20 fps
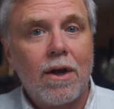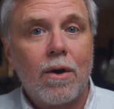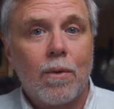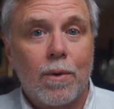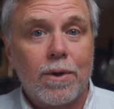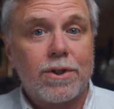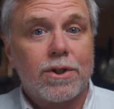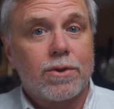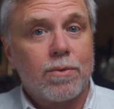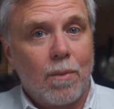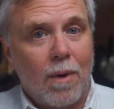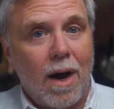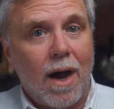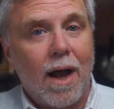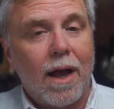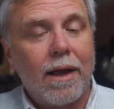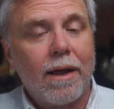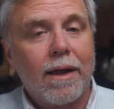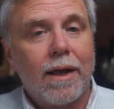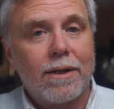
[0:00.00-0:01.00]
Which is
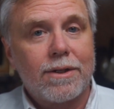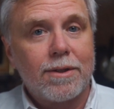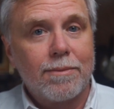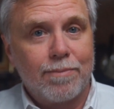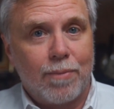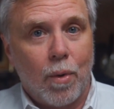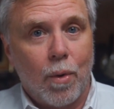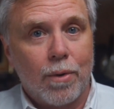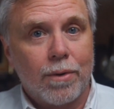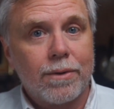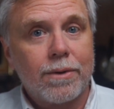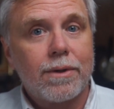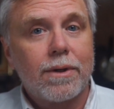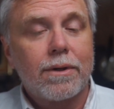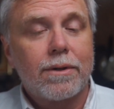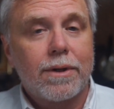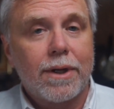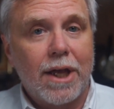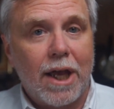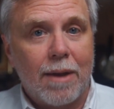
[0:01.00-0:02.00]
why it's important
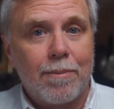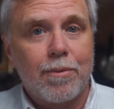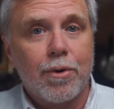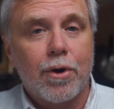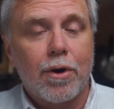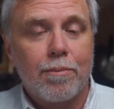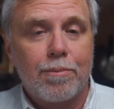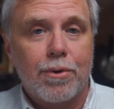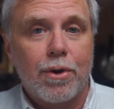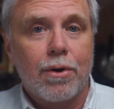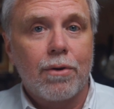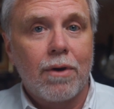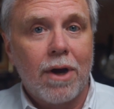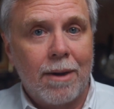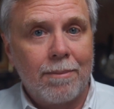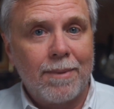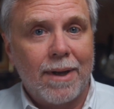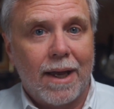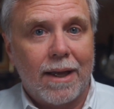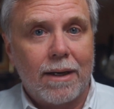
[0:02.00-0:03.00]
to keep your computer
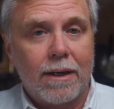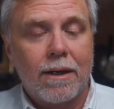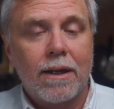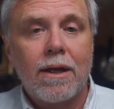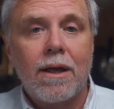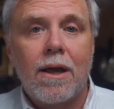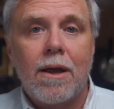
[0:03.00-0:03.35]
updated,